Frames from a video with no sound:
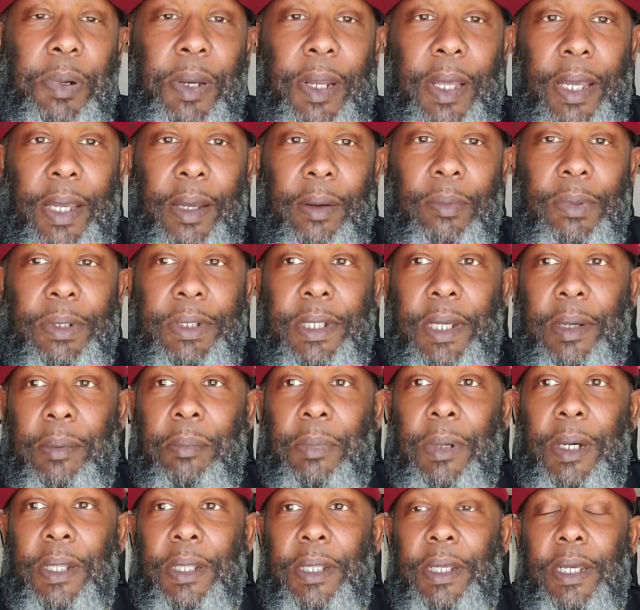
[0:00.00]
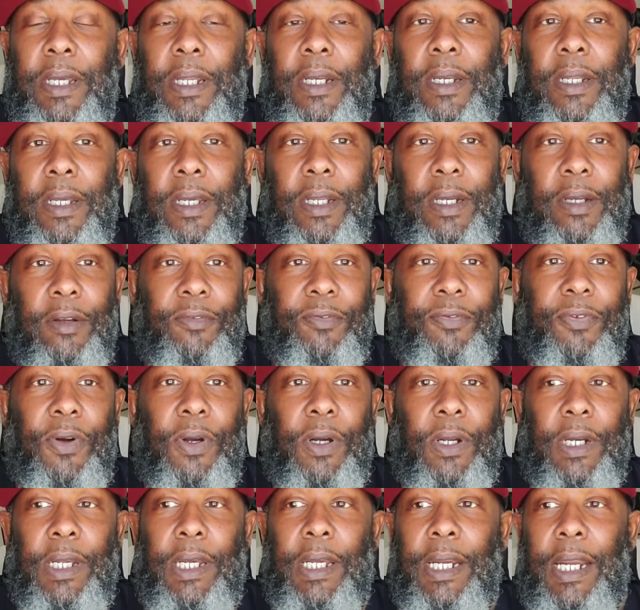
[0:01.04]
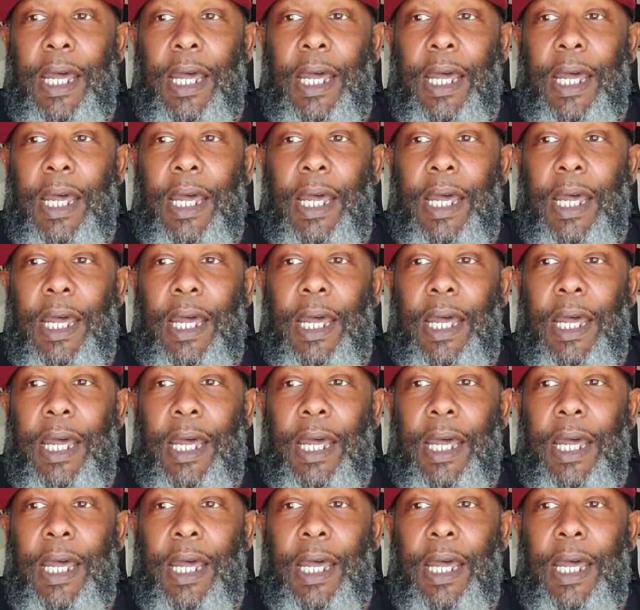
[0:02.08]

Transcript: playing with their mother in the front,